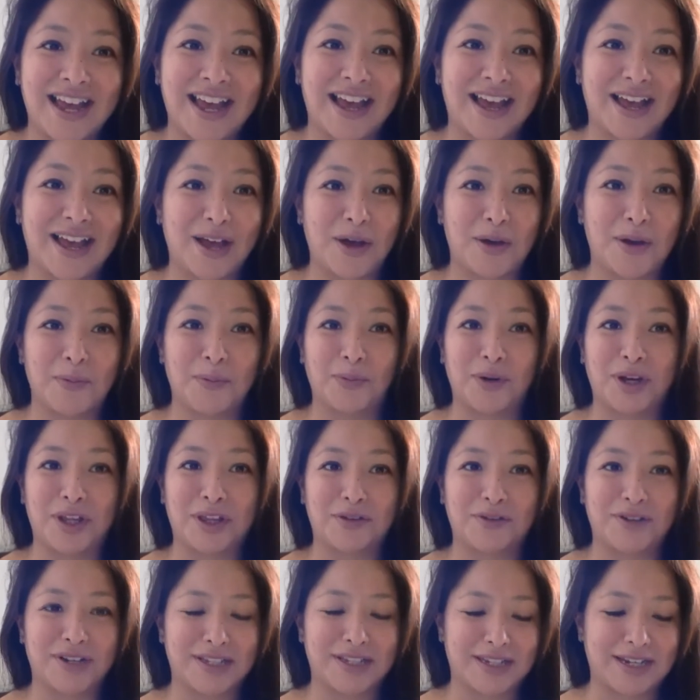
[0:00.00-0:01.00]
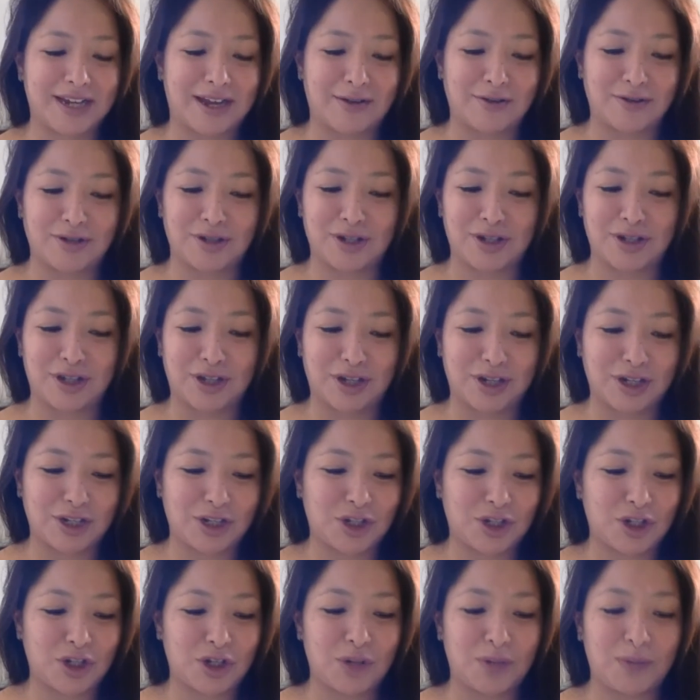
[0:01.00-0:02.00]
Whether it's down to the
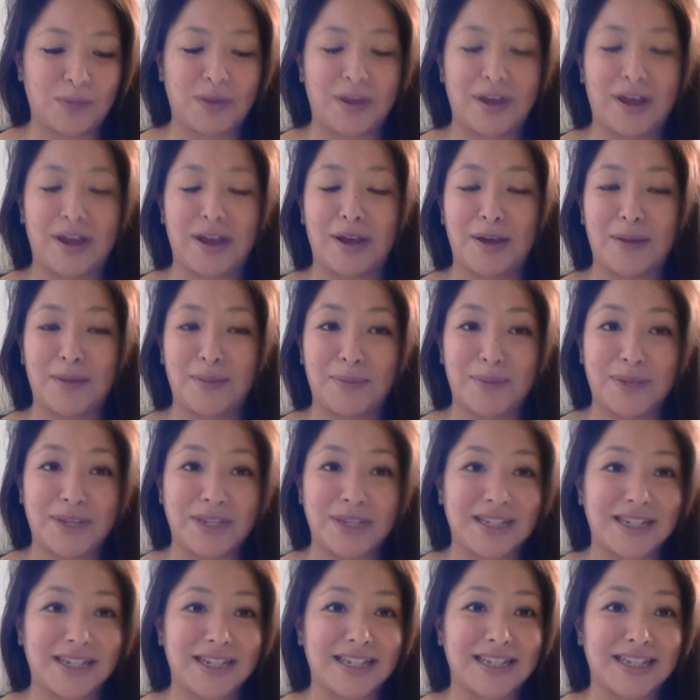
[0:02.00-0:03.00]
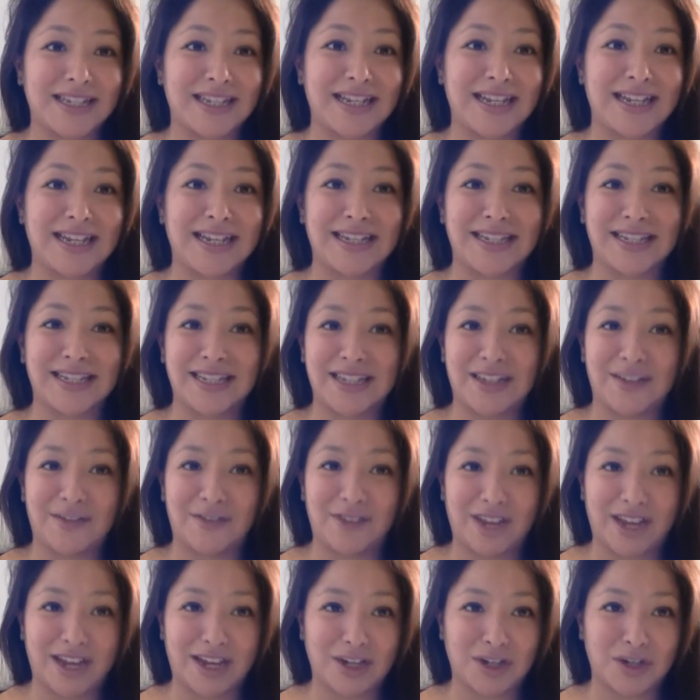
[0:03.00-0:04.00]
consumer, businesses,
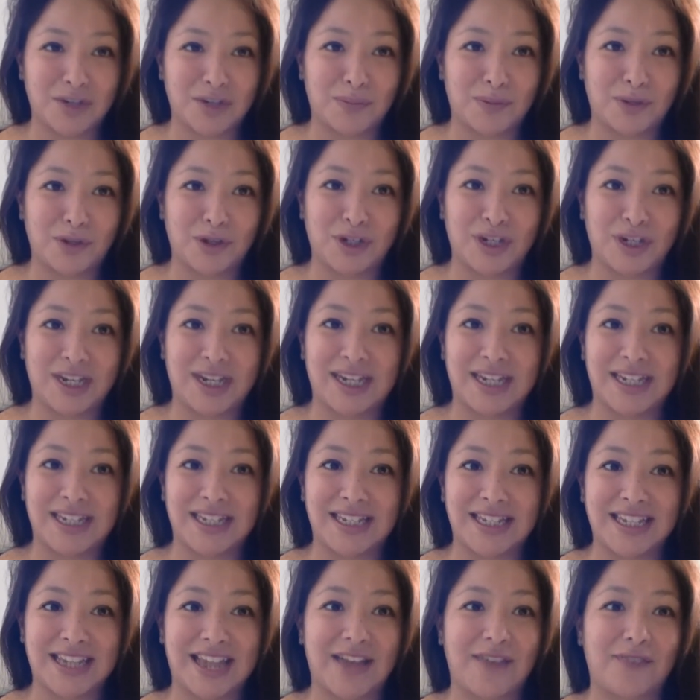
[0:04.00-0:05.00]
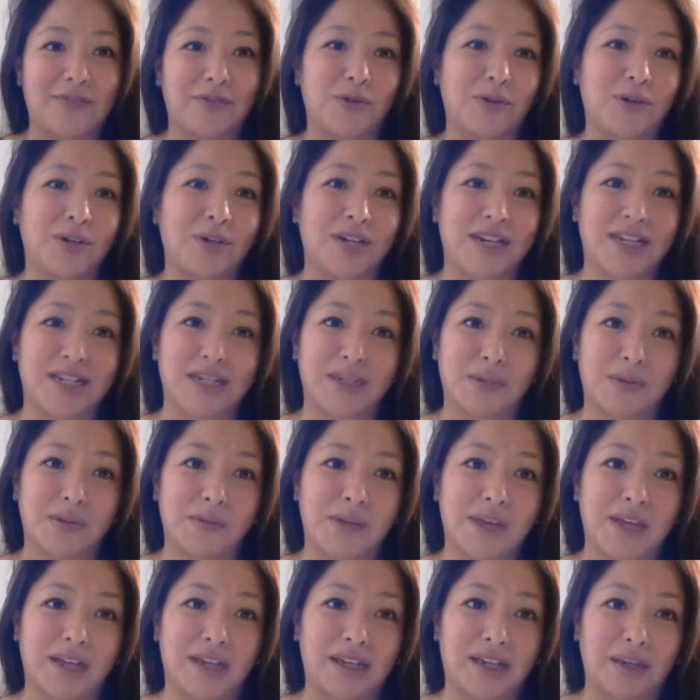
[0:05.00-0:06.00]
certification bodies, everyone needs to be
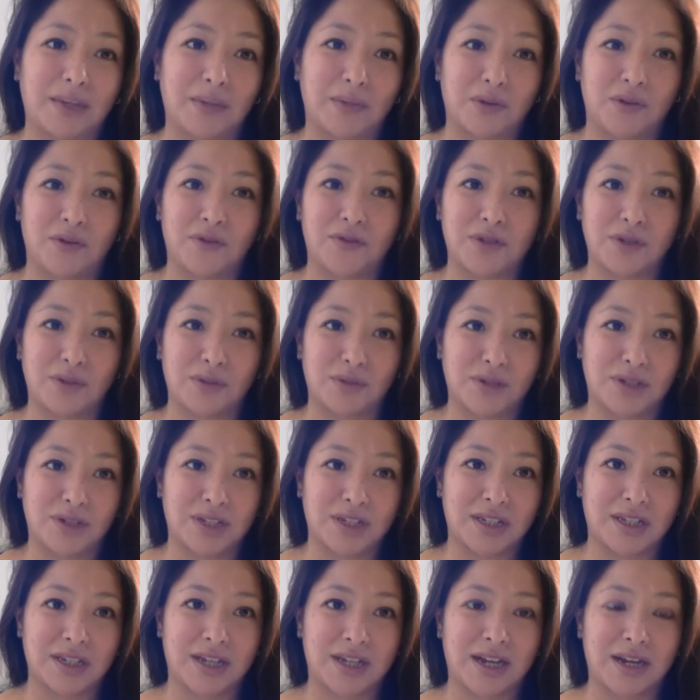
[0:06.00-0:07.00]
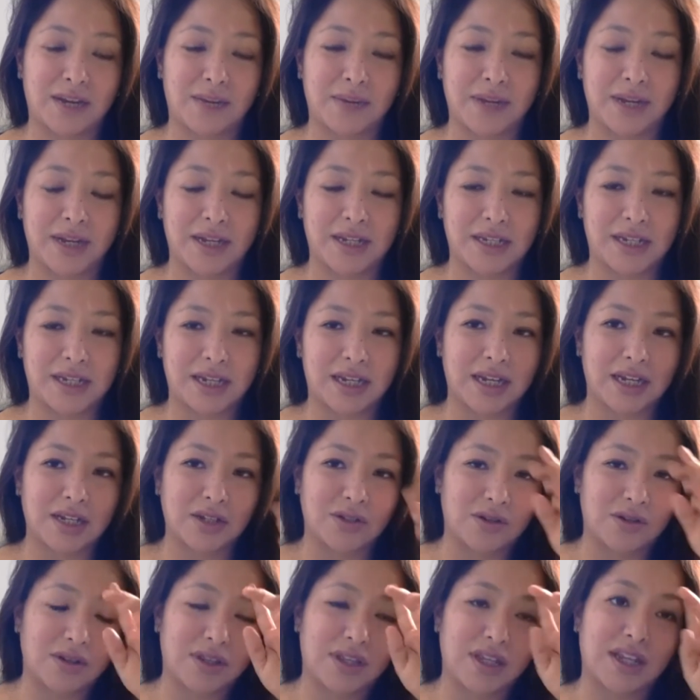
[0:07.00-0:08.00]
making a move towards sustainability. And I
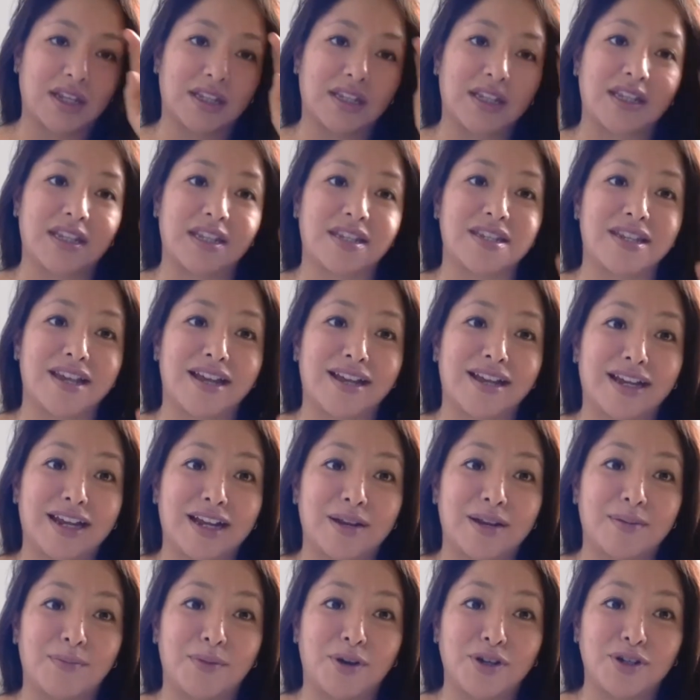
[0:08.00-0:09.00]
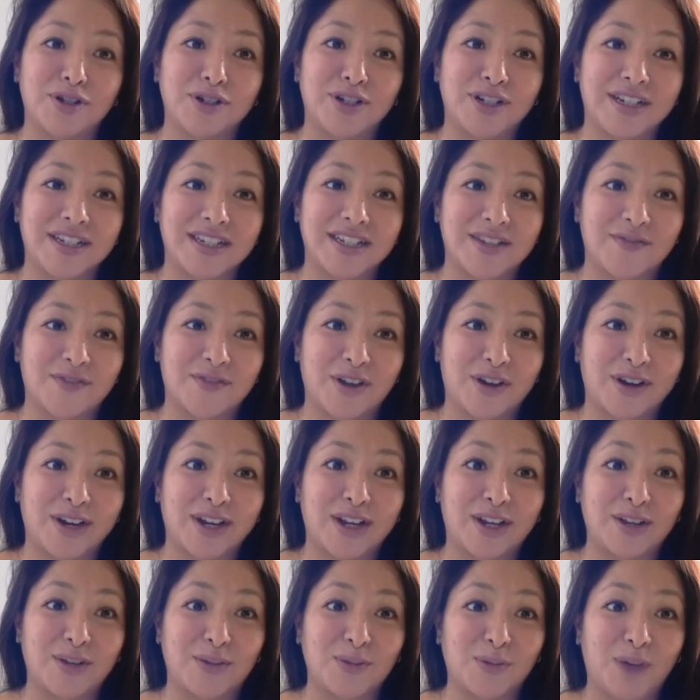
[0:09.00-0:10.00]
do think that the circular model is a very
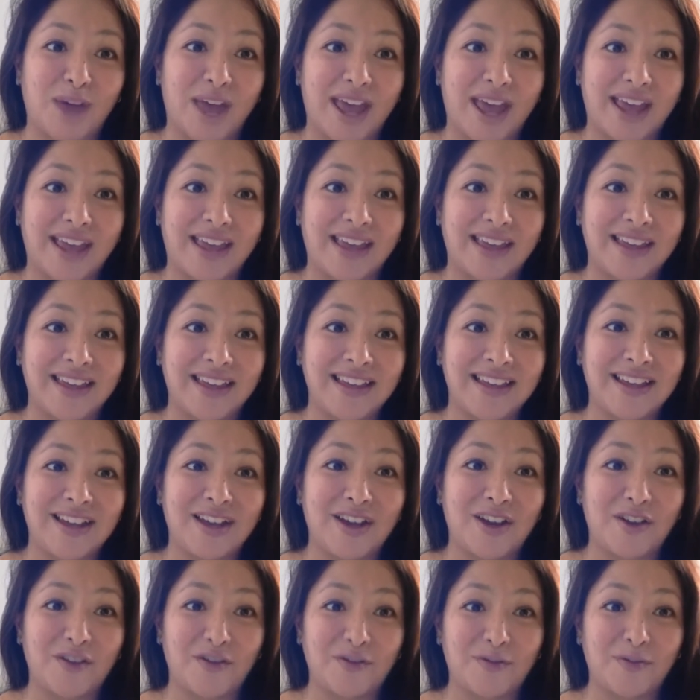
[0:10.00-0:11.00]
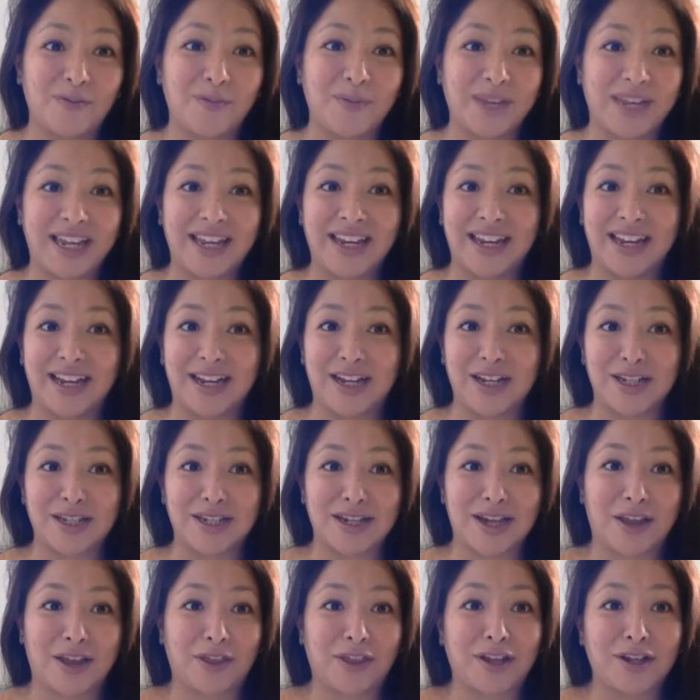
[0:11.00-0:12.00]
good way of beginning because
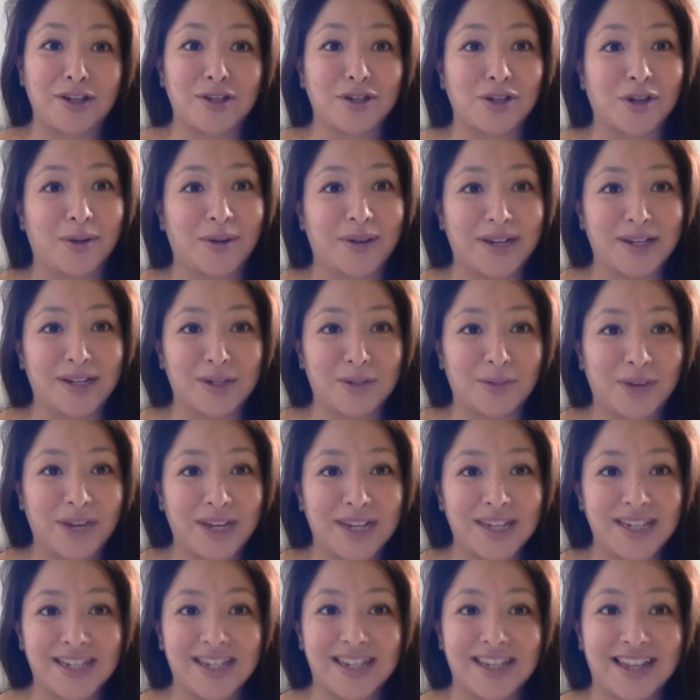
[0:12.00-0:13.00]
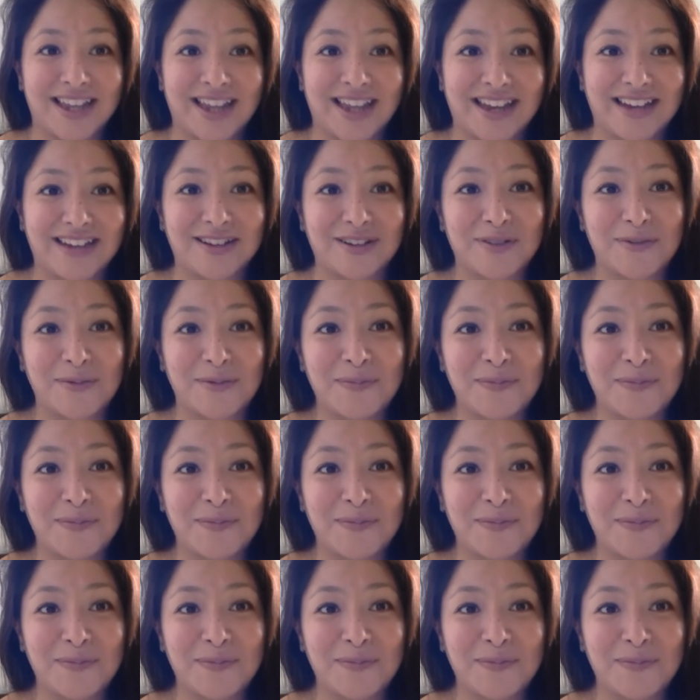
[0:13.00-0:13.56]
nothing's going to waste in the end.